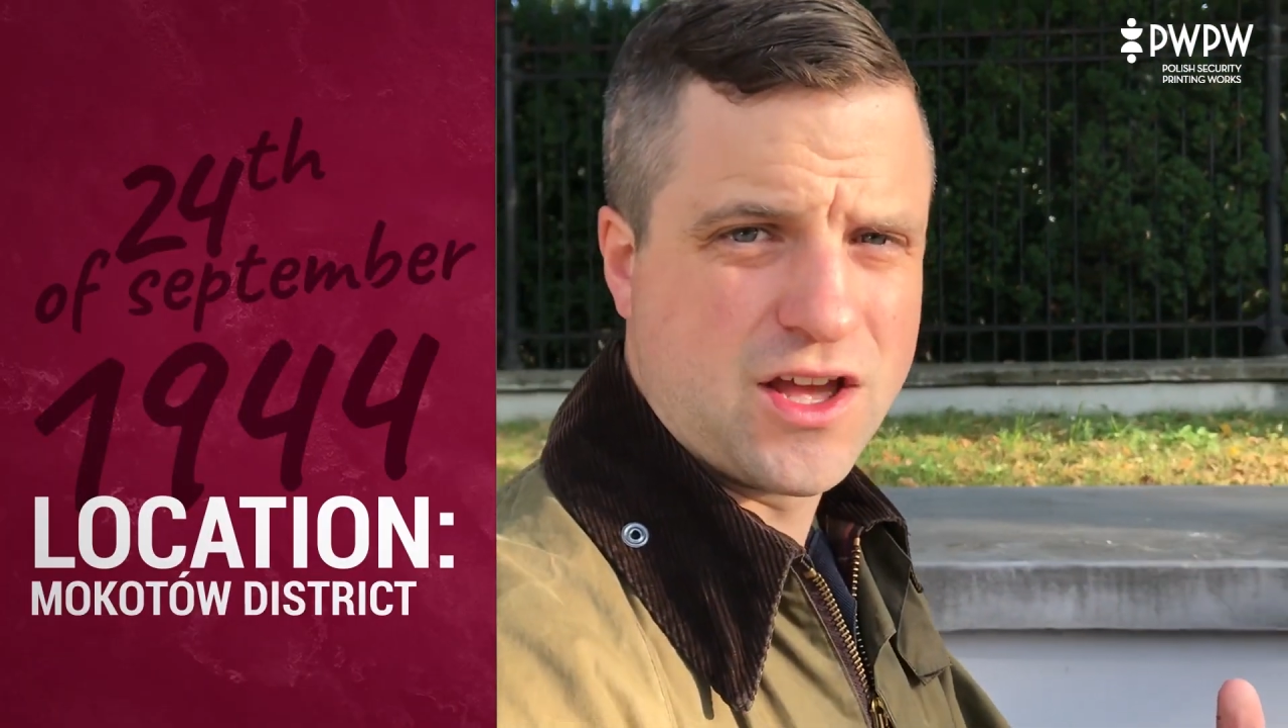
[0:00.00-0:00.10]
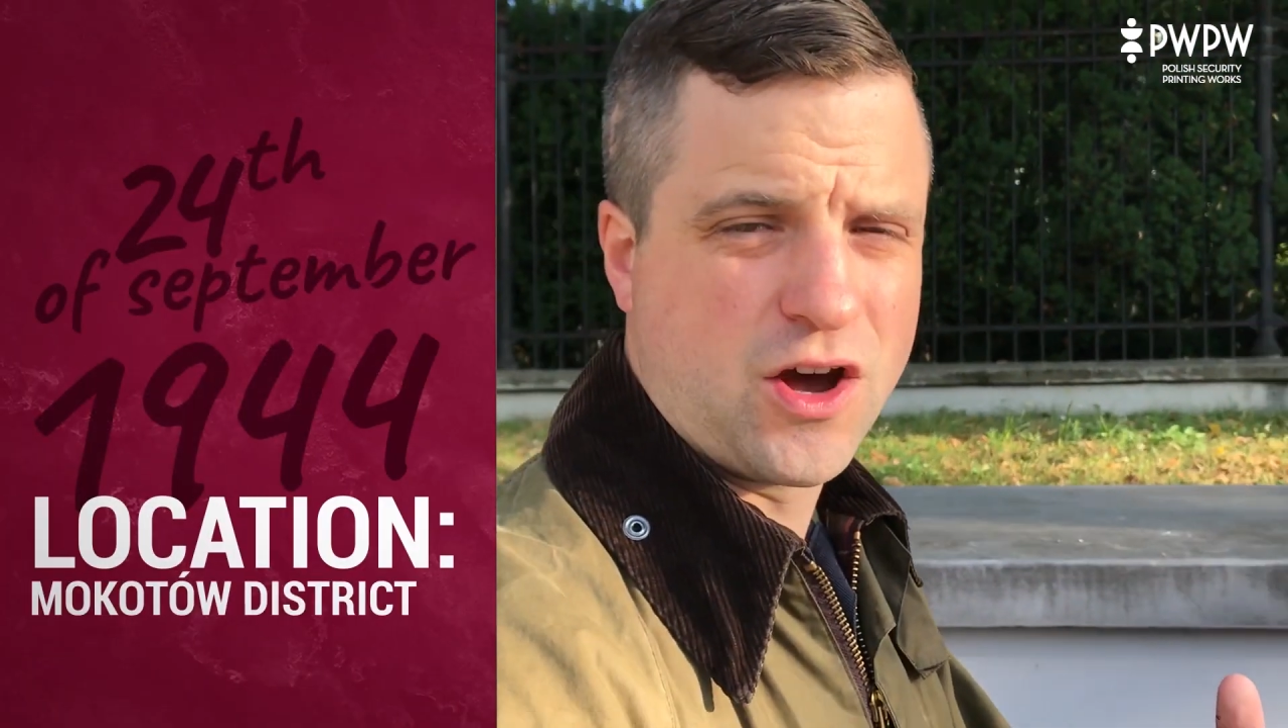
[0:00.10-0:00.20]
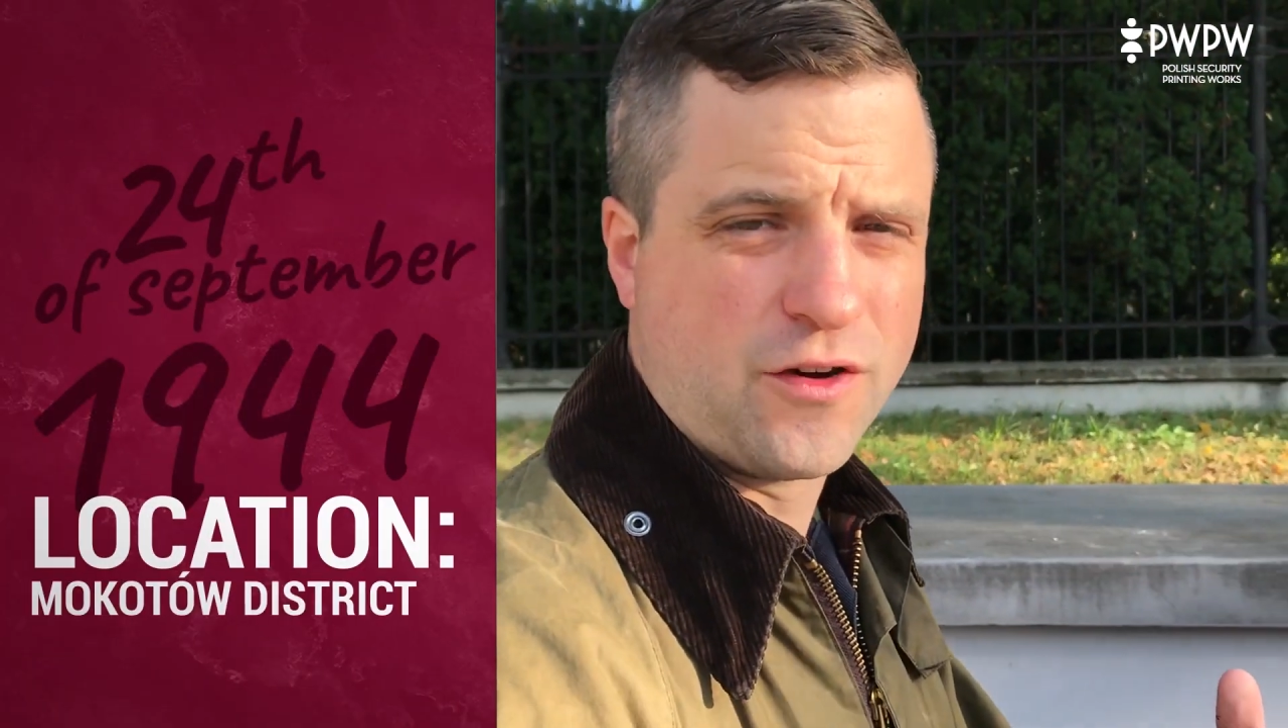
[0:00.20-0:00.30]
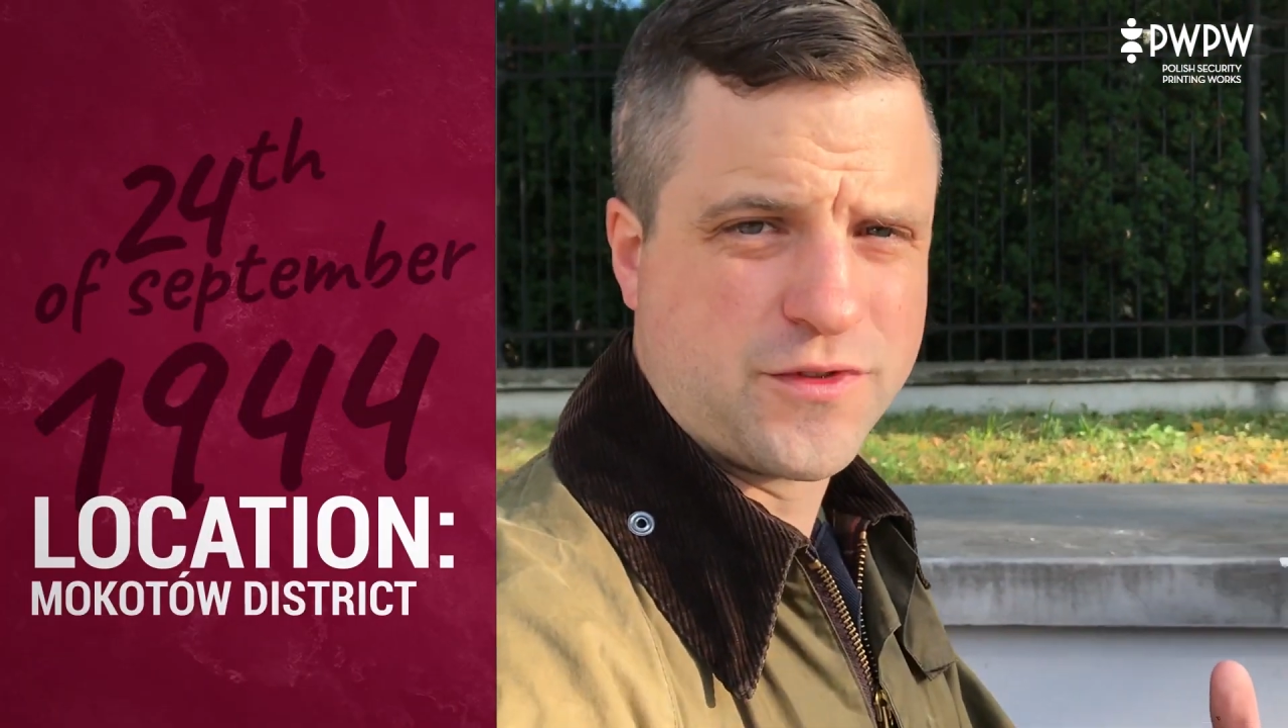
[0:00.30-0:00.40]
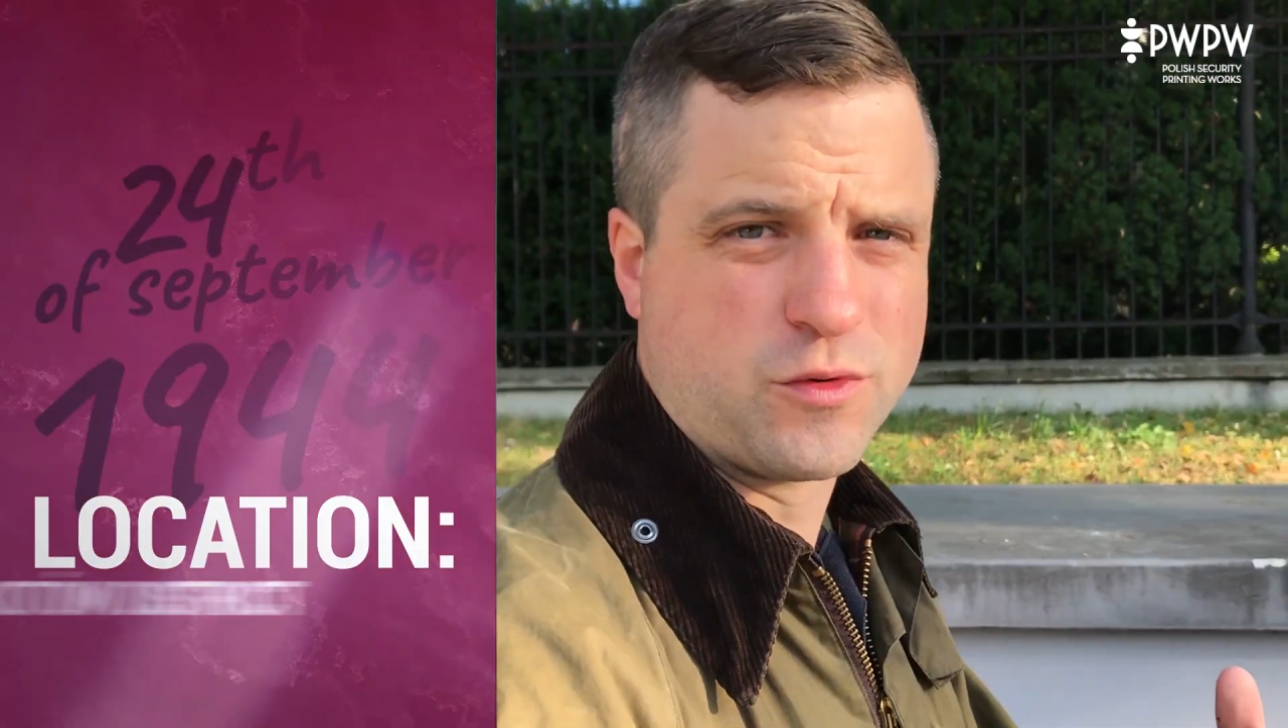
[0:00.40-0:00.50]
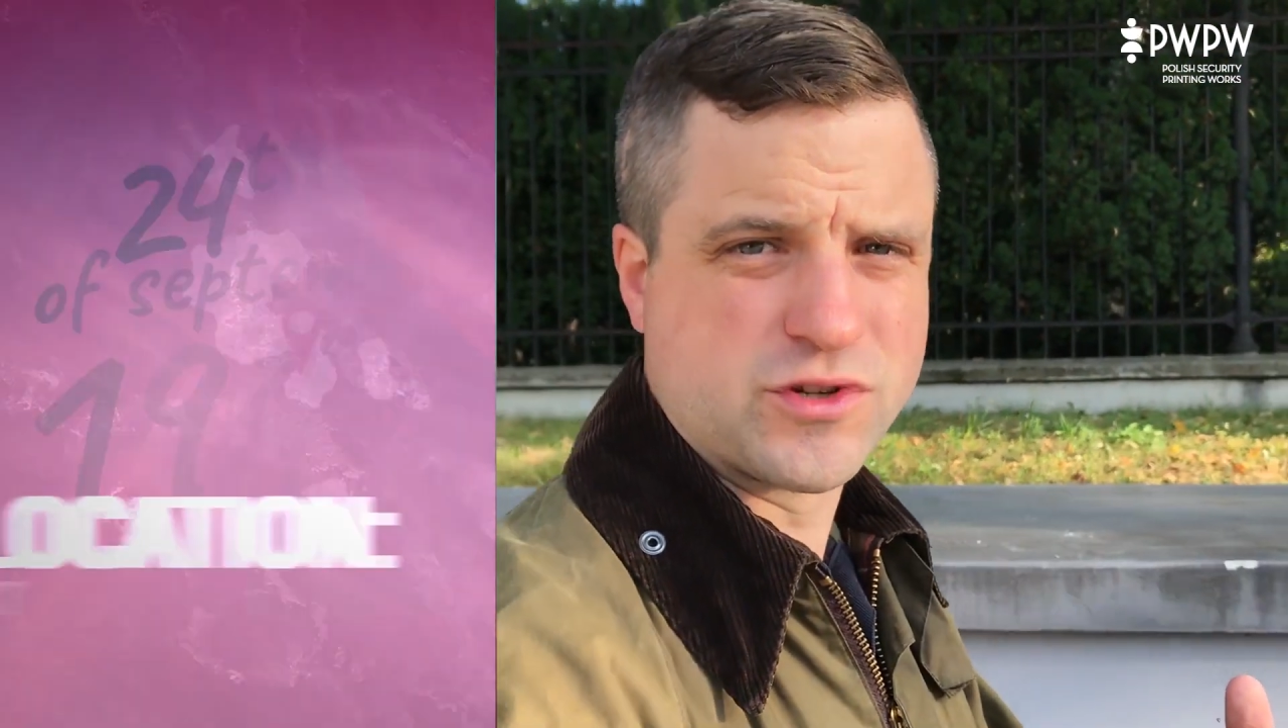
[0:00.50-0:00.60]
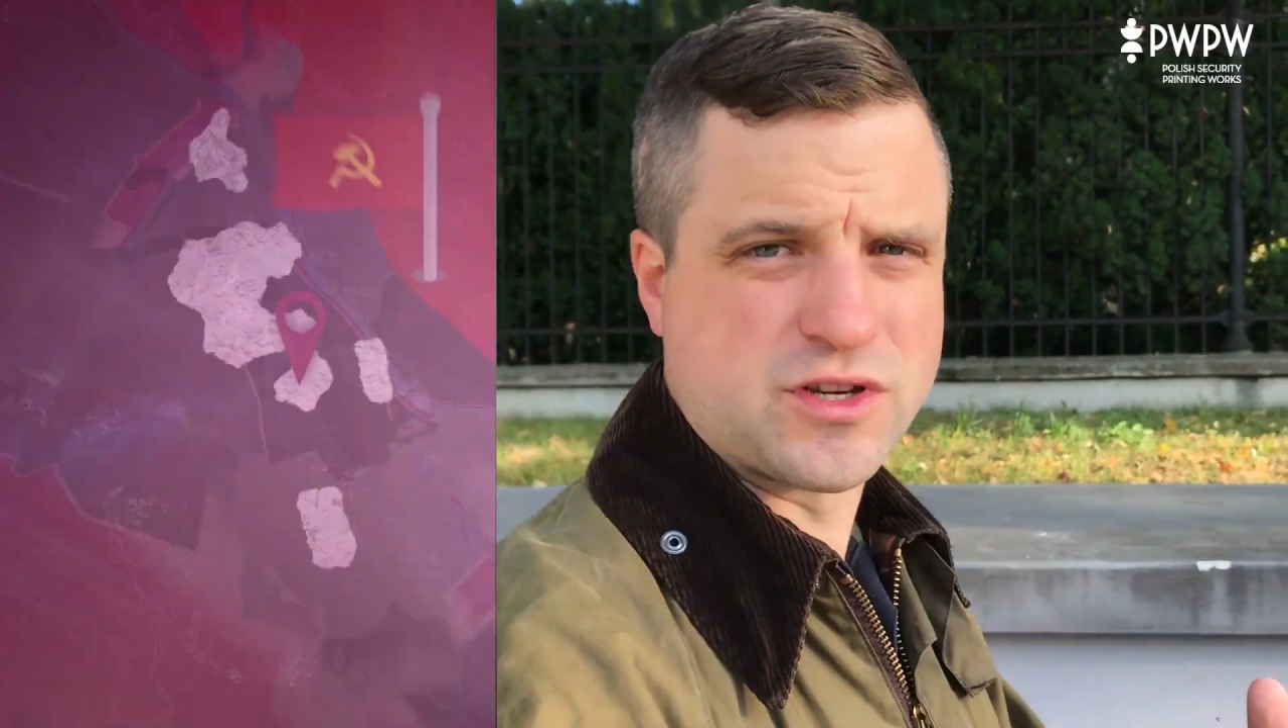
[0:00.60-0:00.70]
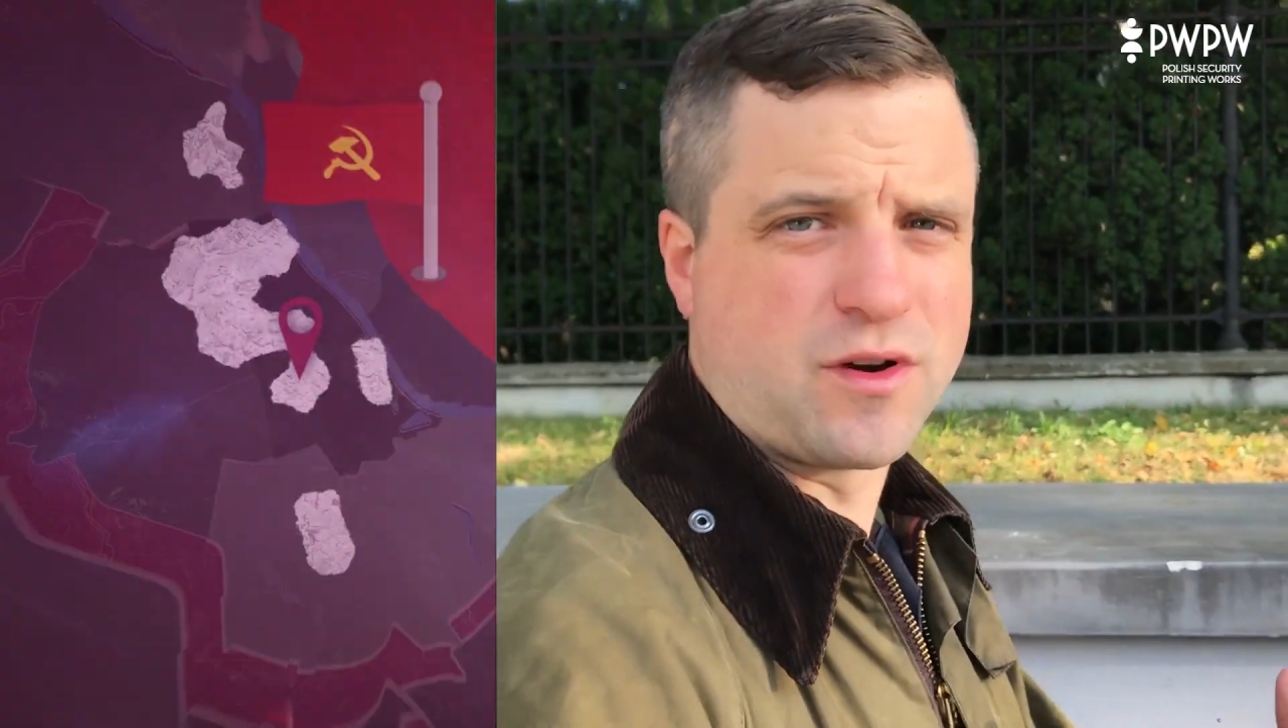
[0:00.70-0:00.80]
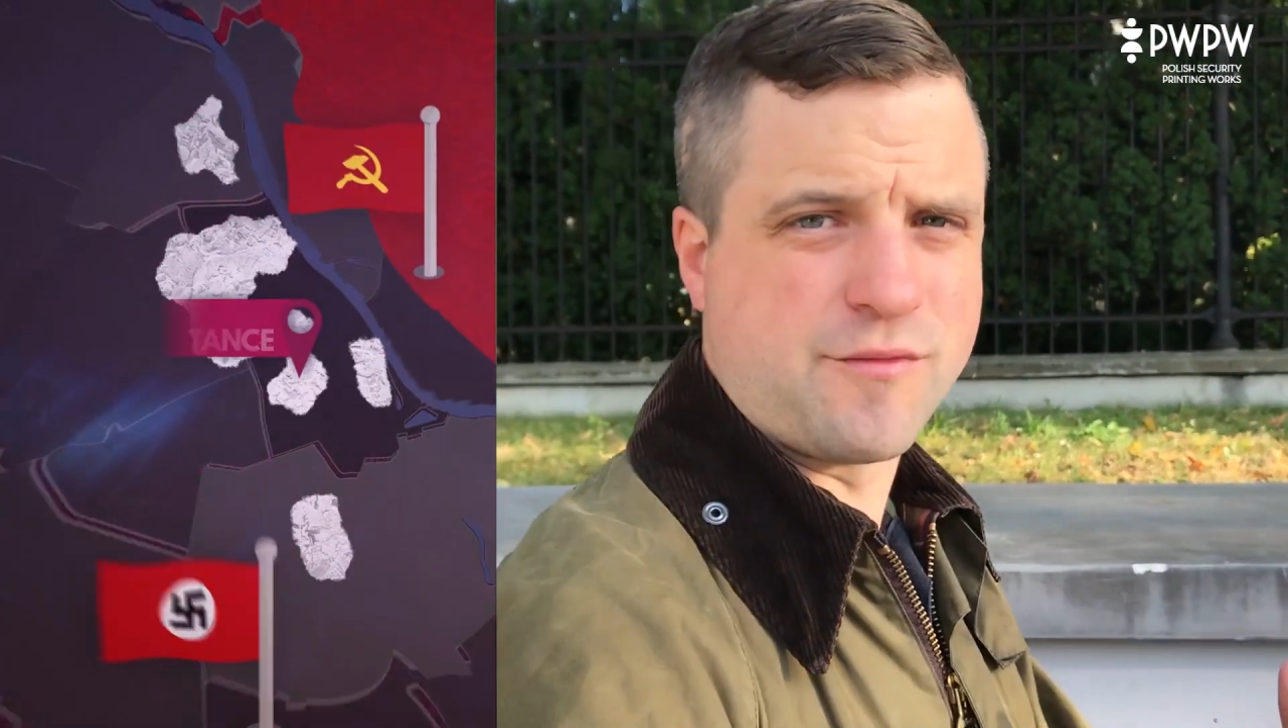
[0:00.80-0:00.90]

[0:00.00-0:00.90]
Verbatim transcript: of the Warsaw